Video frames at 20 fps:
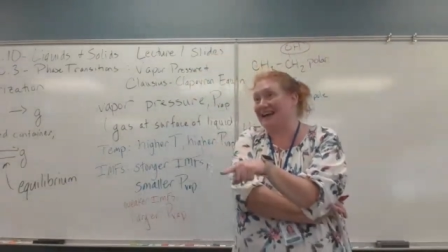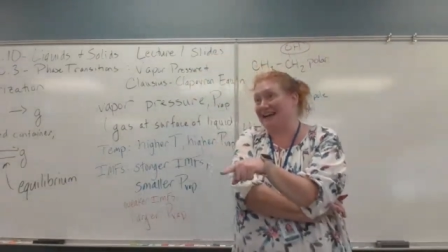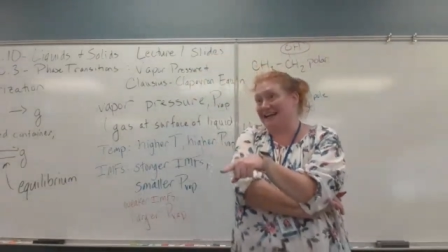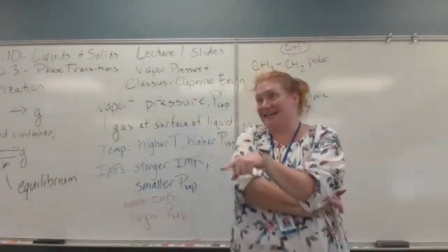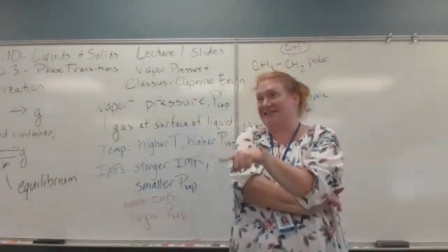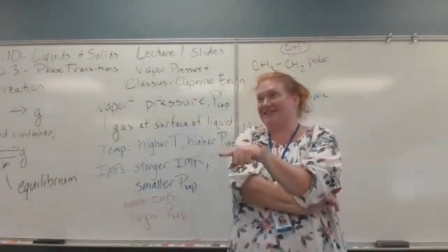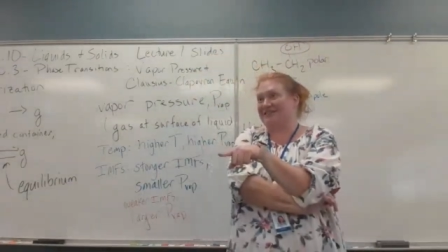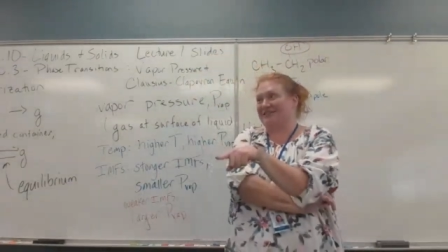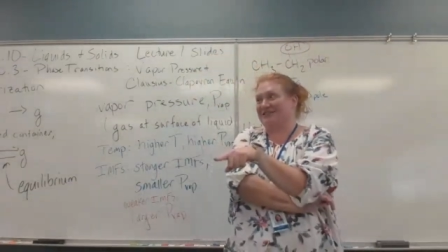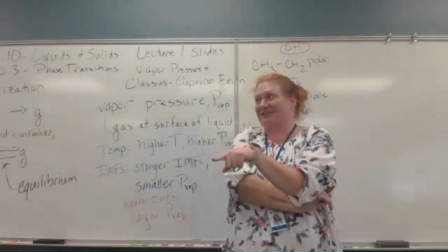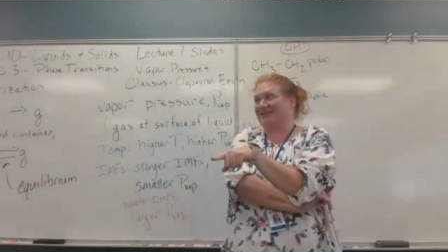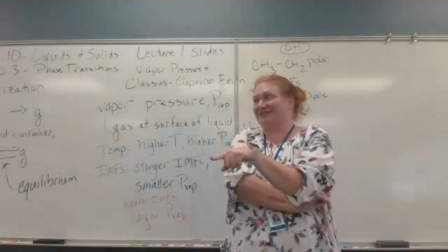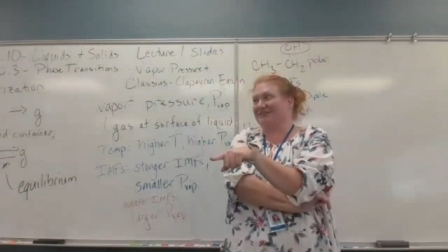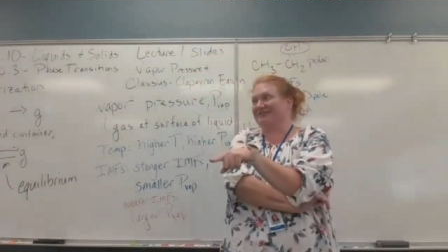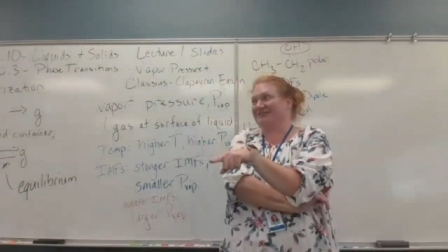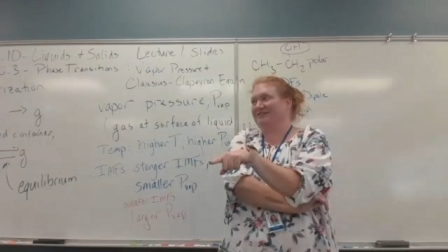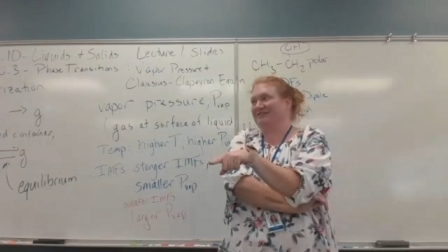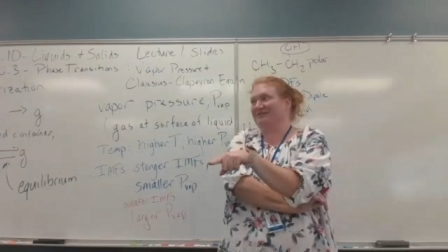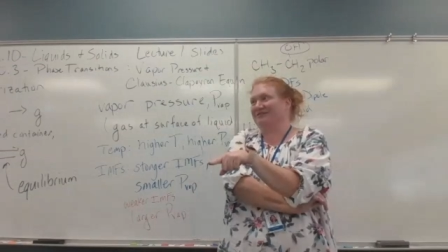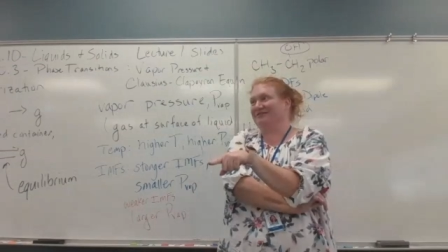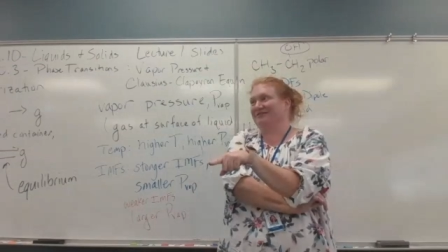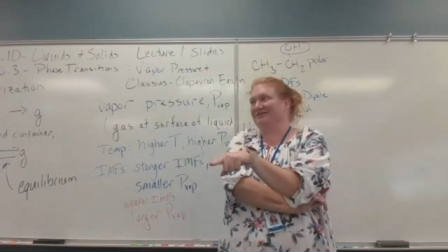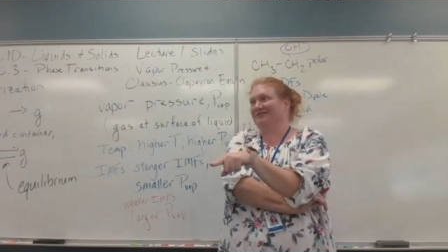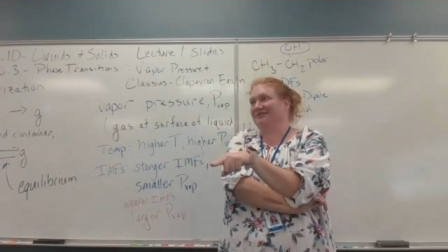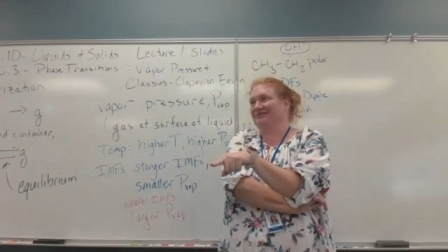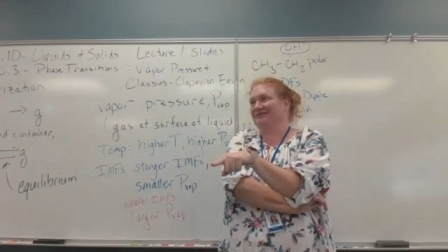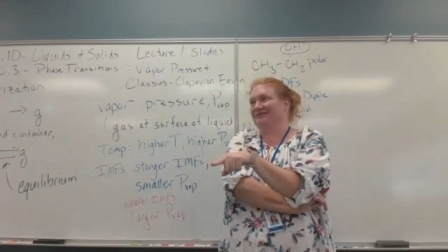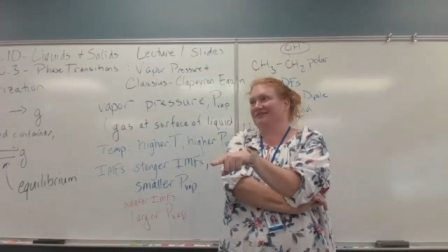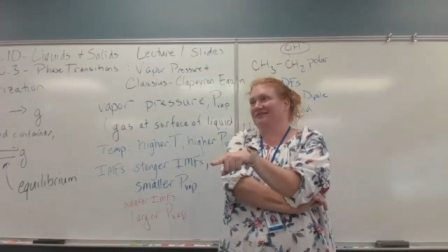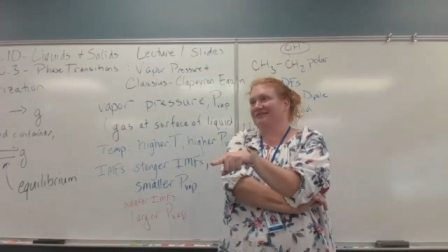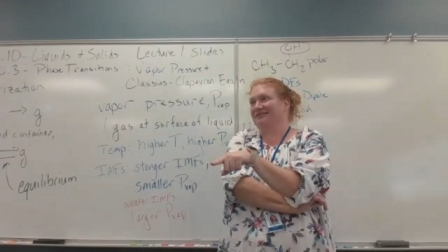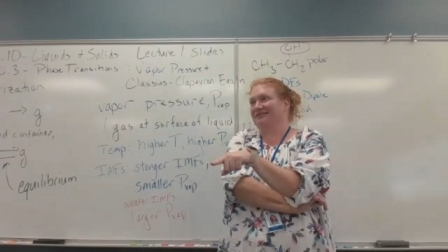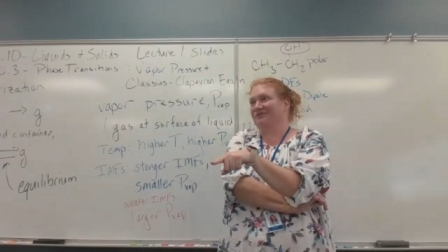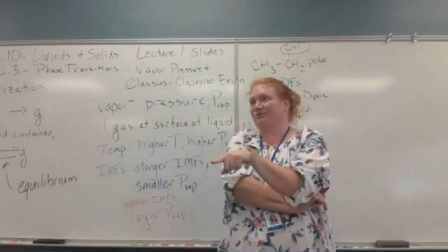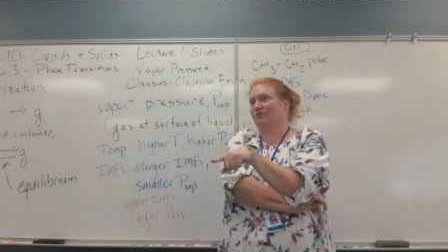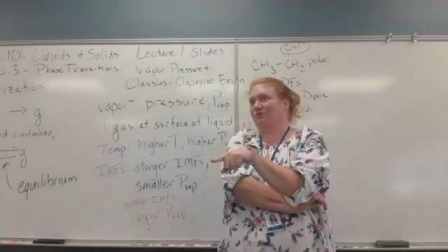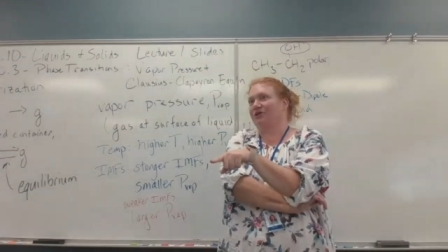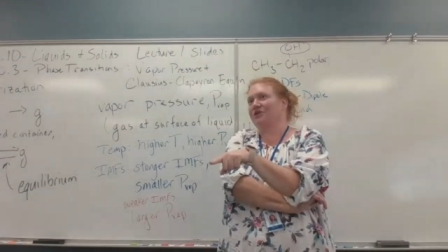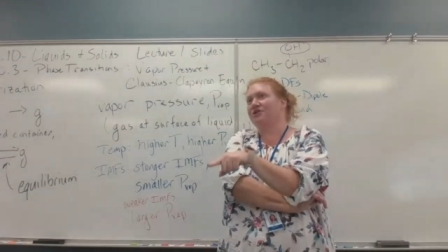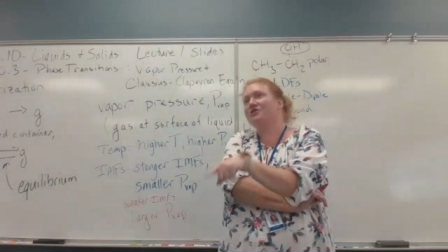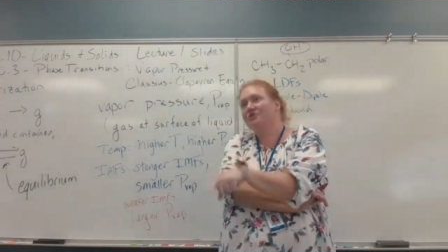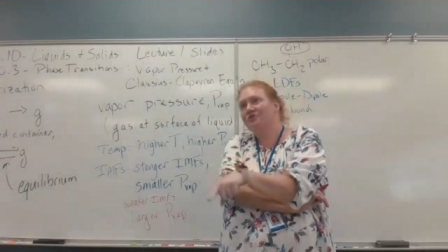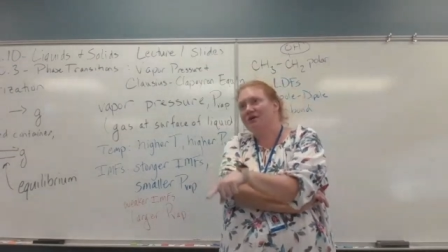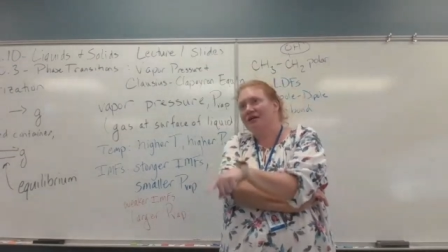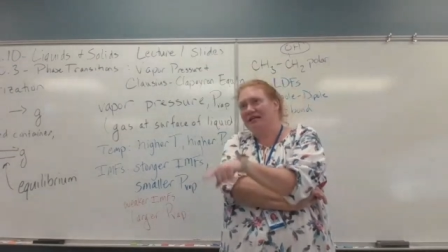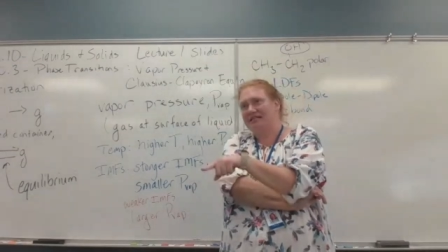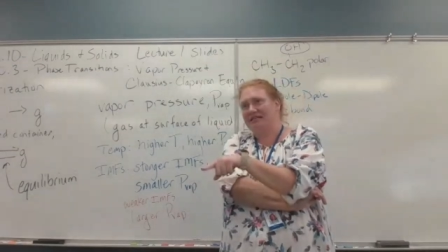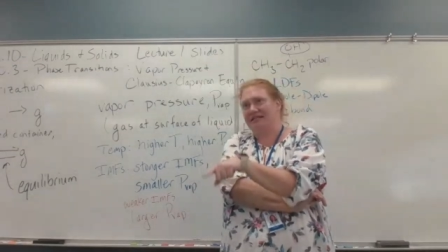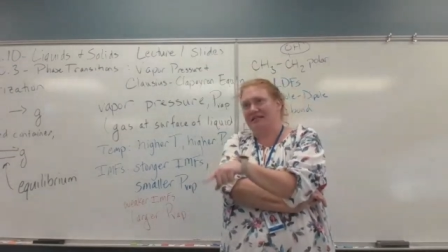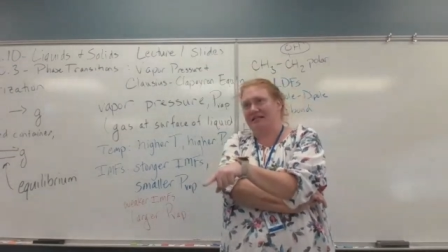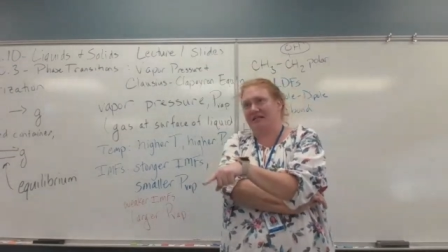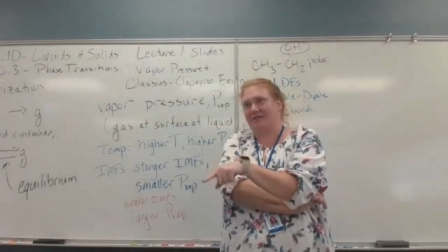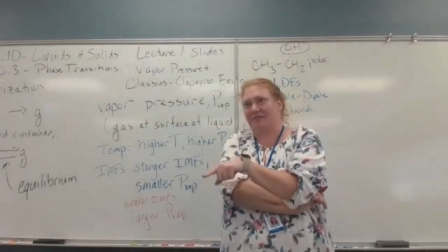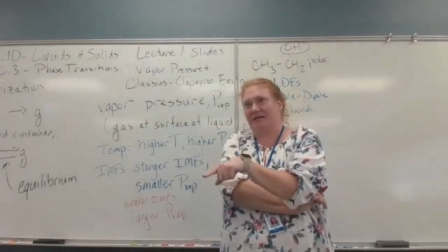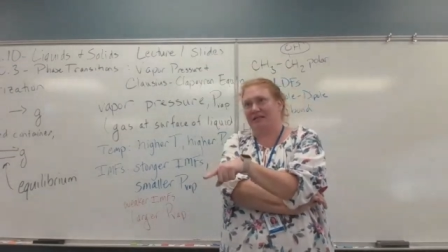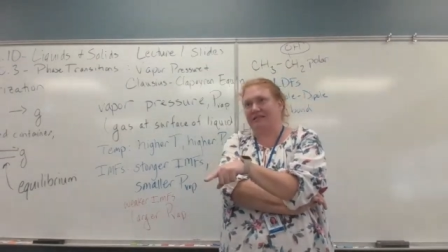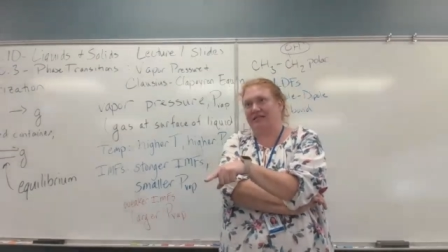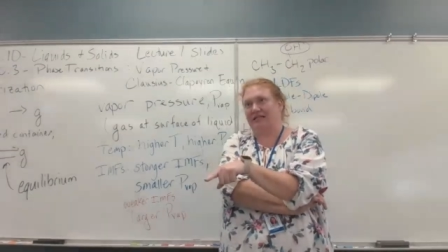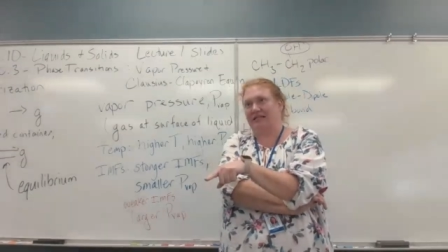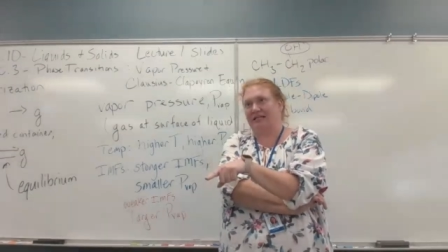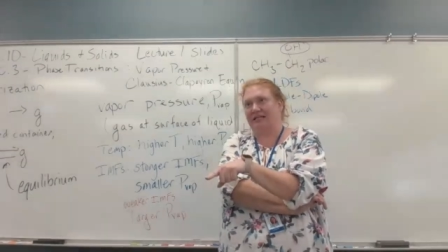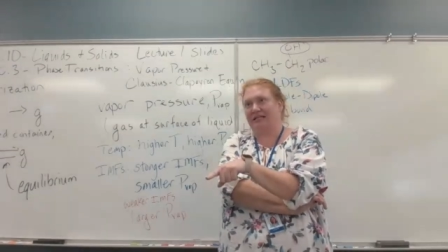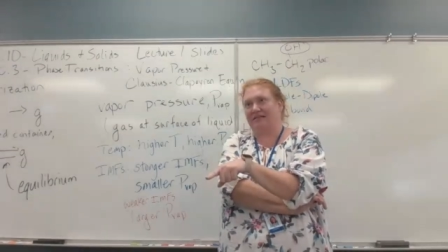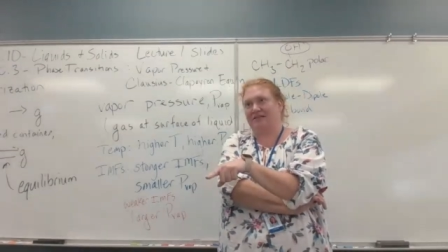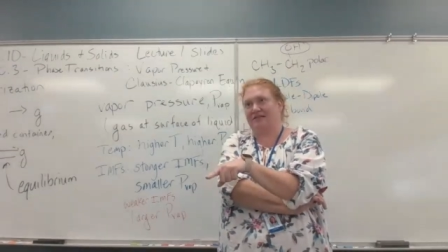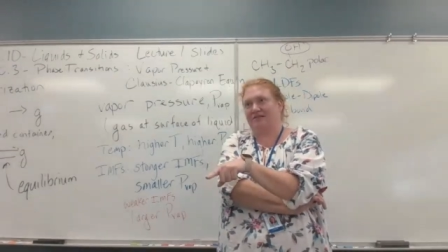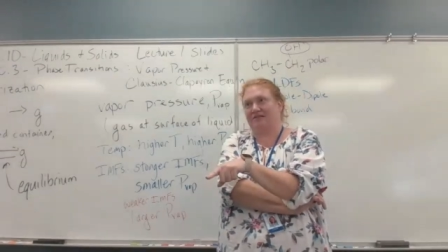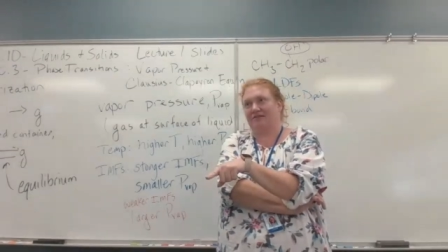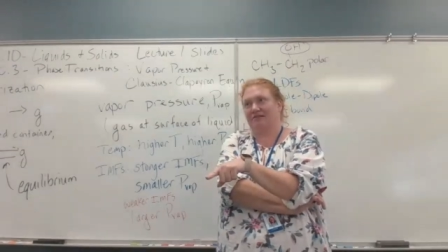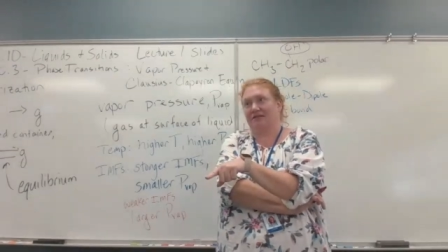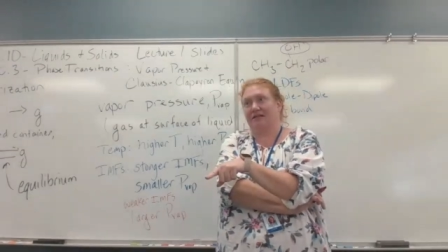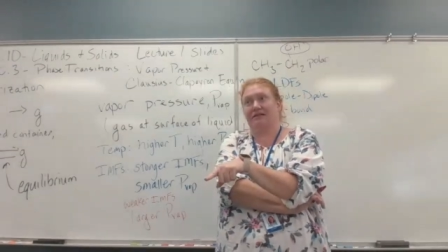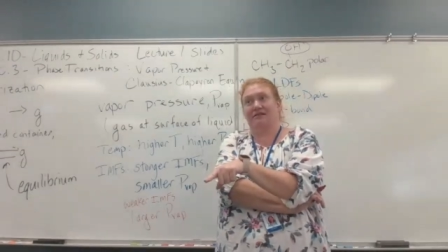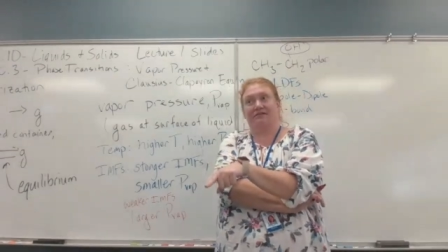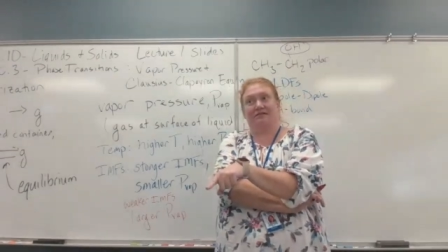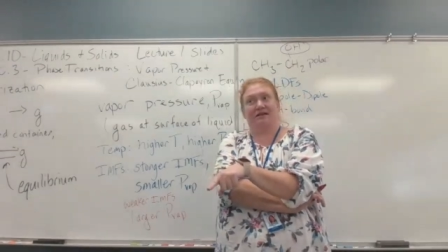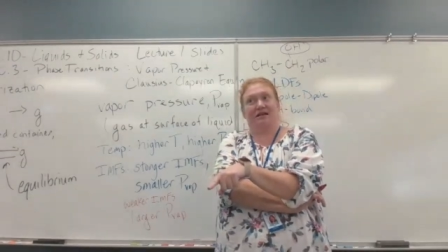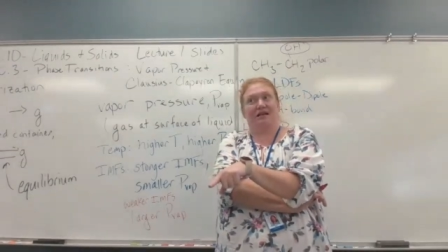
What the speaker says: like that answer. What do you guys think about that answer?